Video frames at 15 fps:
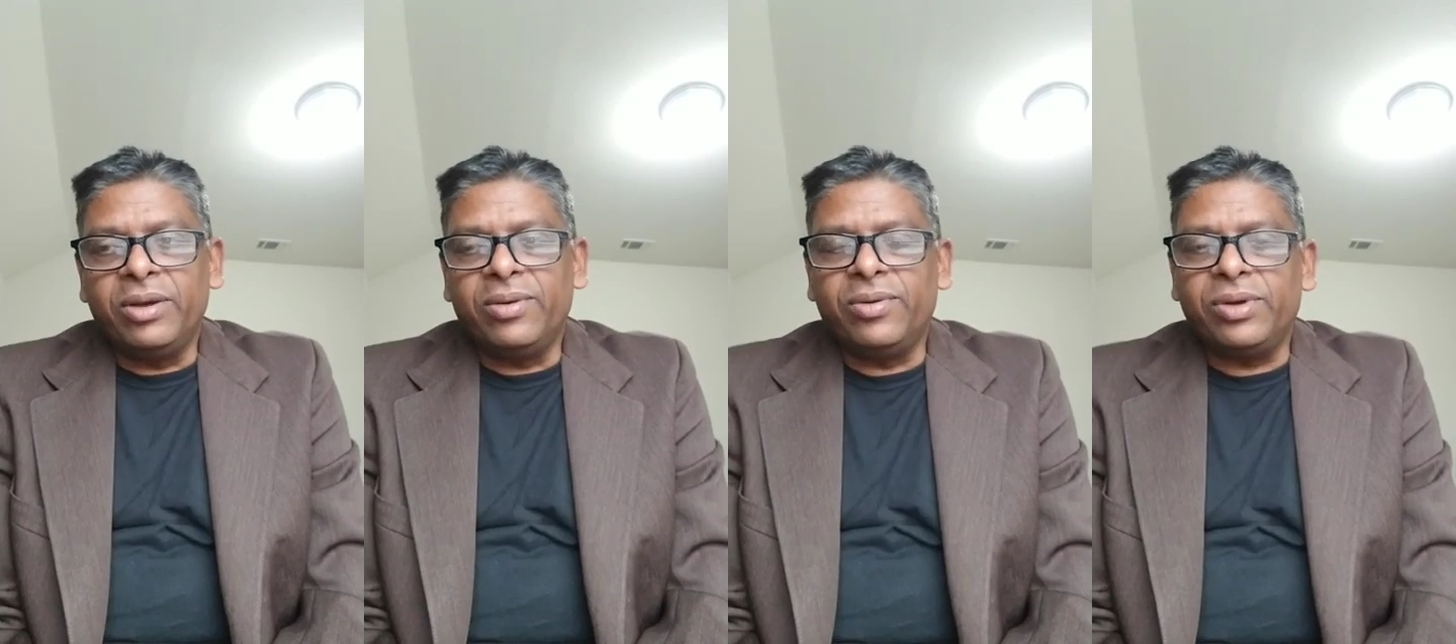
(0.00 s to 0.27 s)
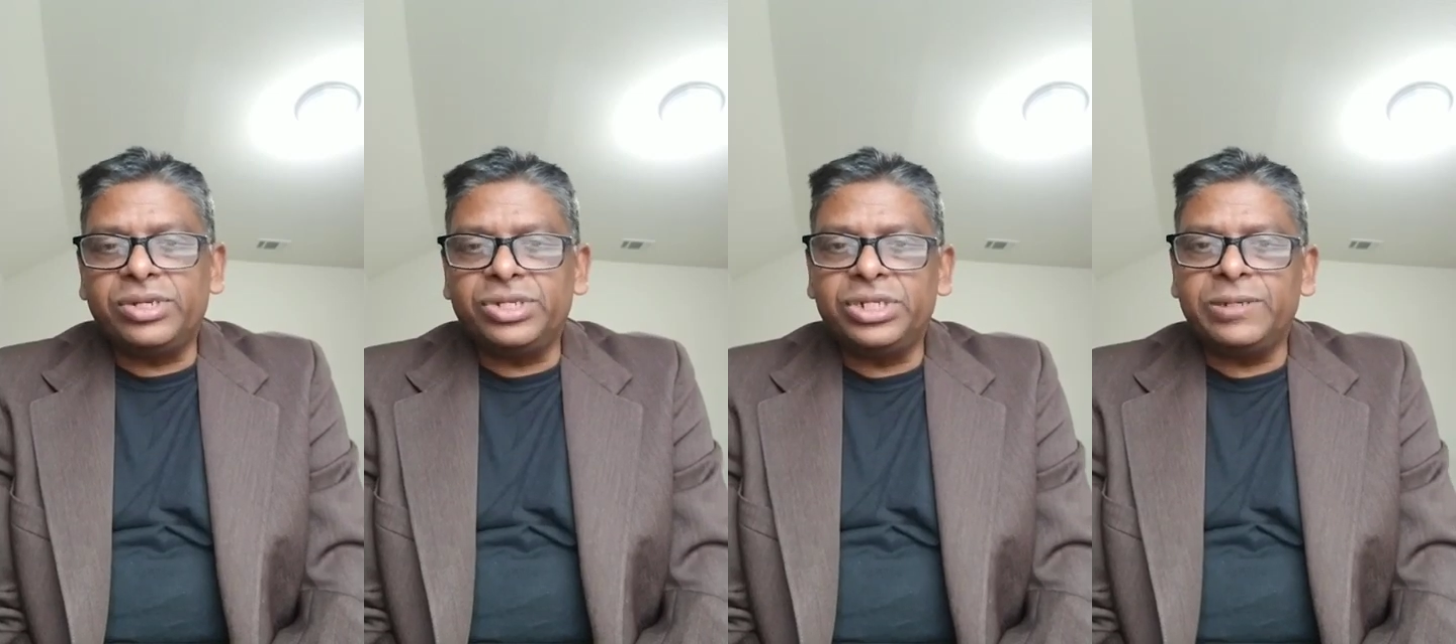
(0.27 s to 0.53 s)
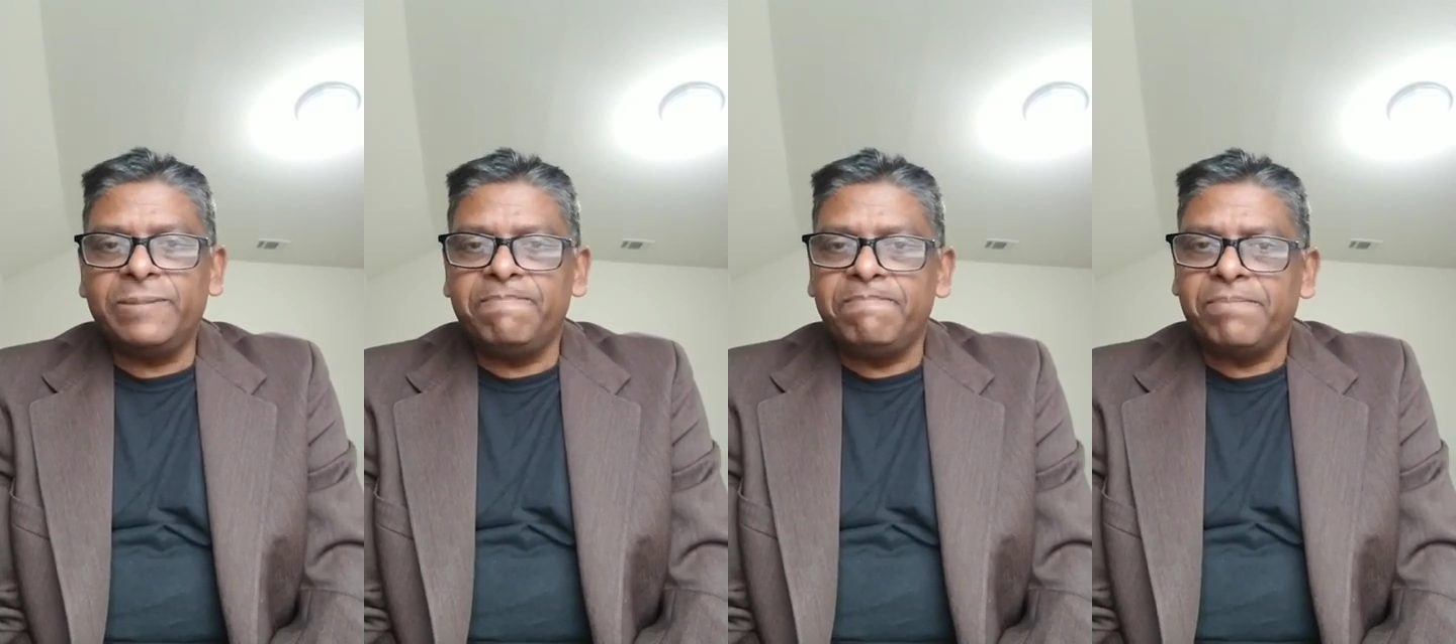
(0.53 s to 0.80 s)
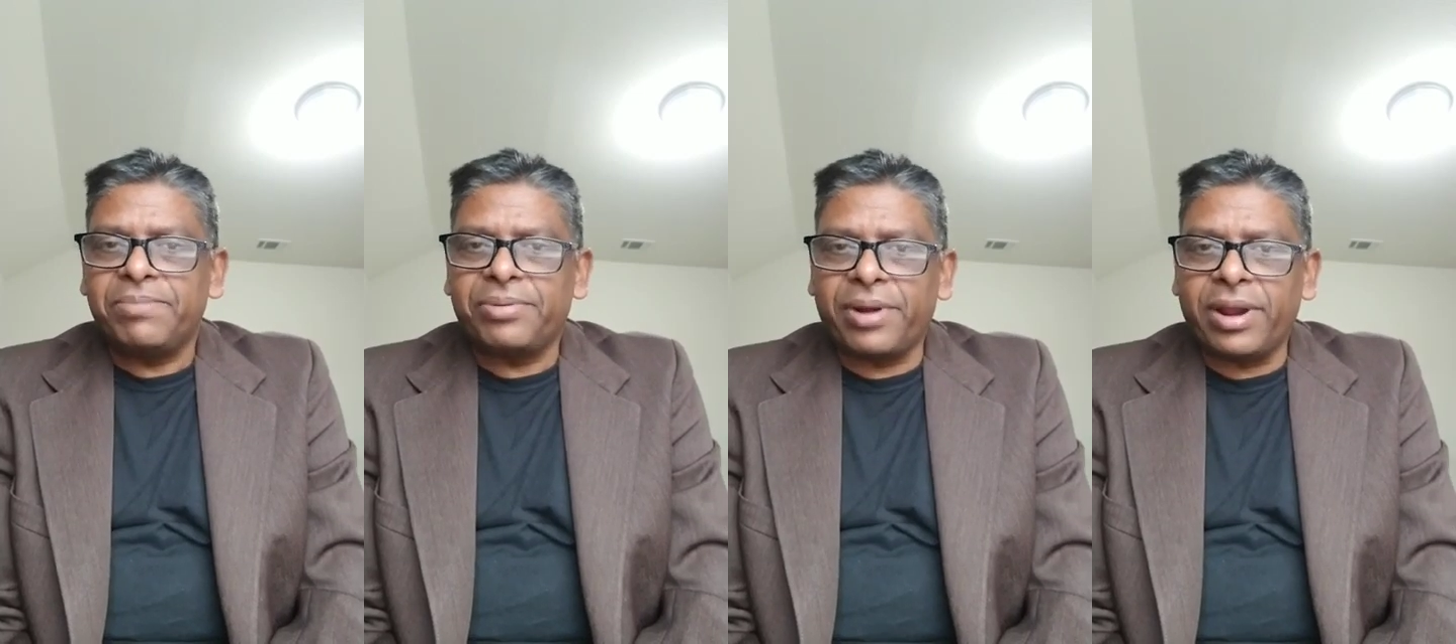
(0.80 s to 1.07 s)

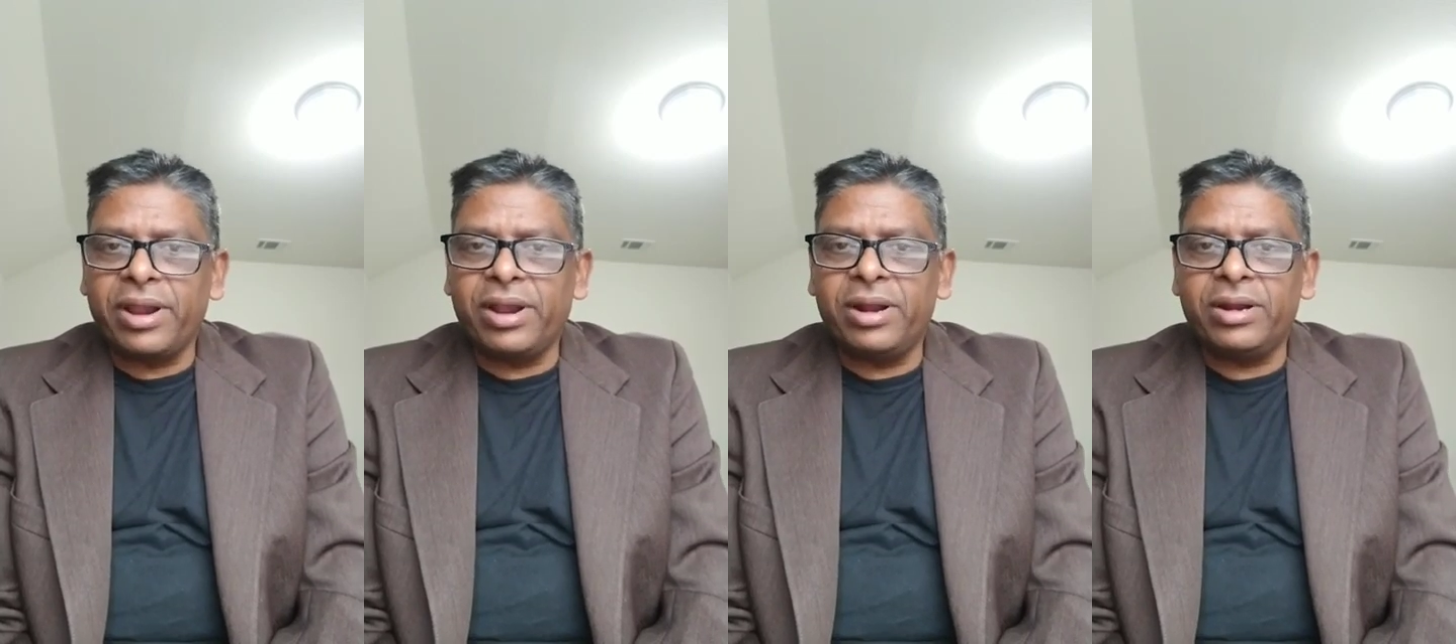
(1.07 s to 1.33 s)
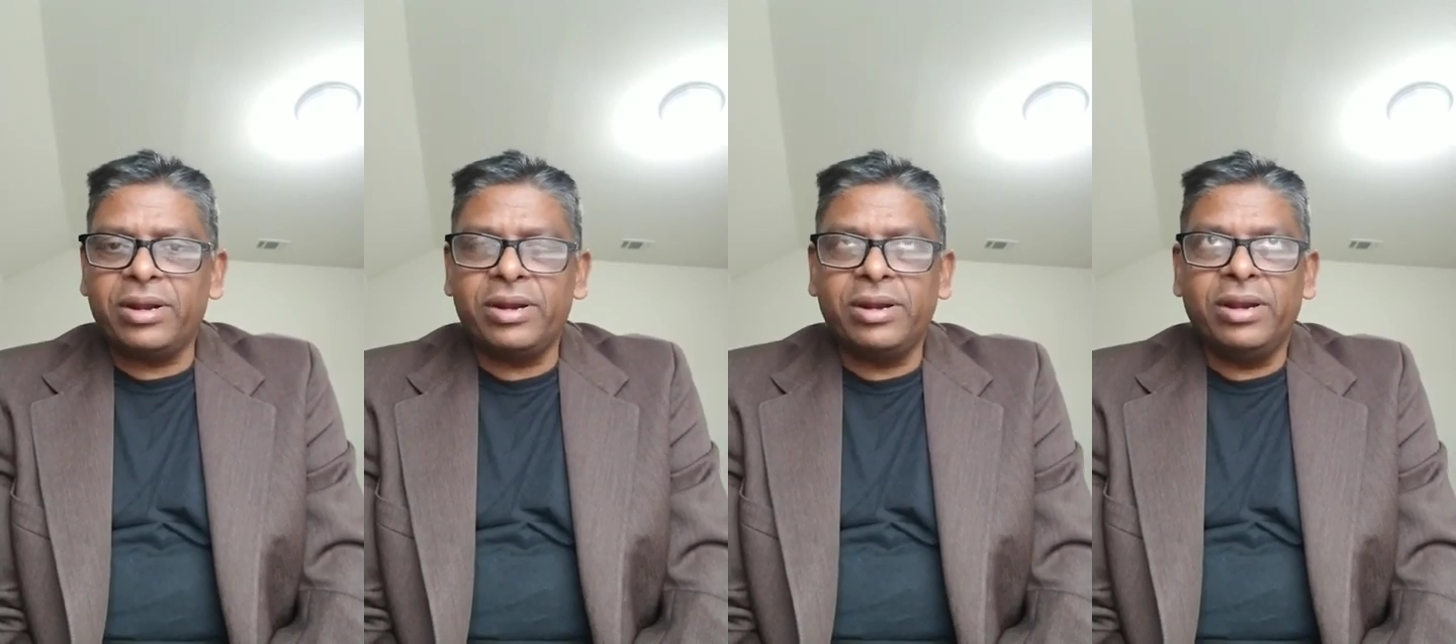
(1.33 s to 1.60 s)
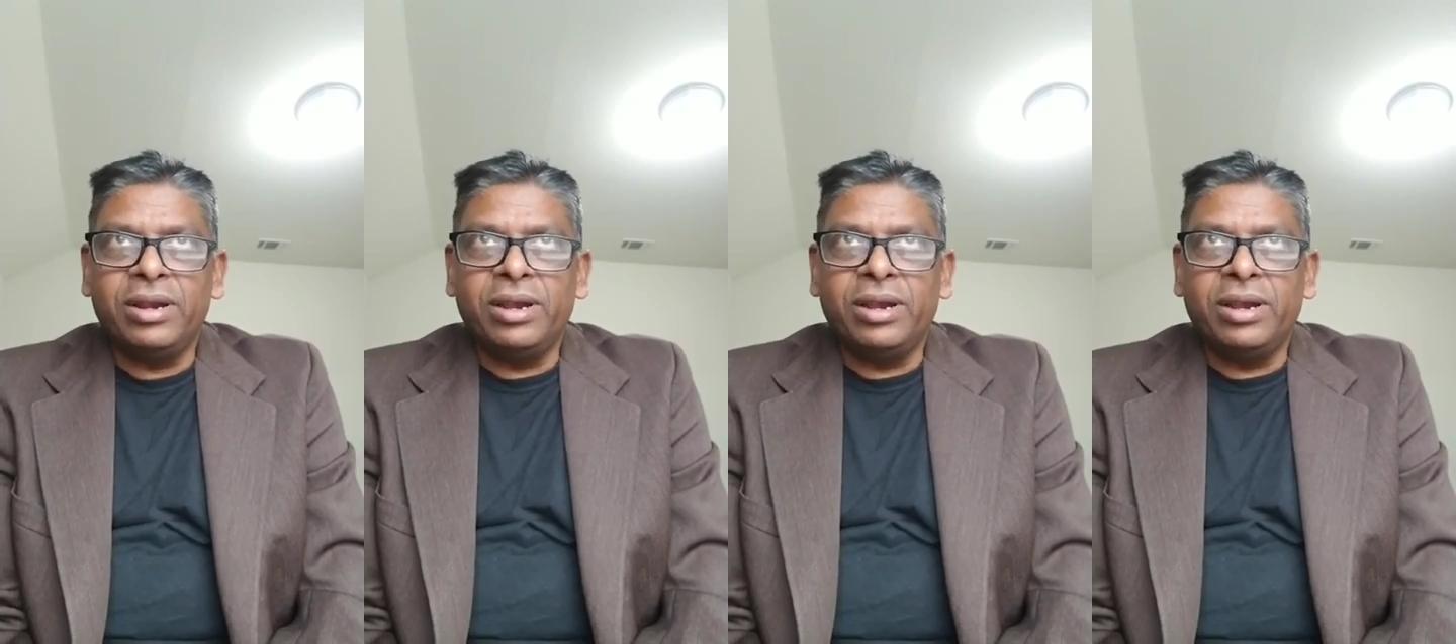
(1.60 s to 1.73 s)
Worship, prayer,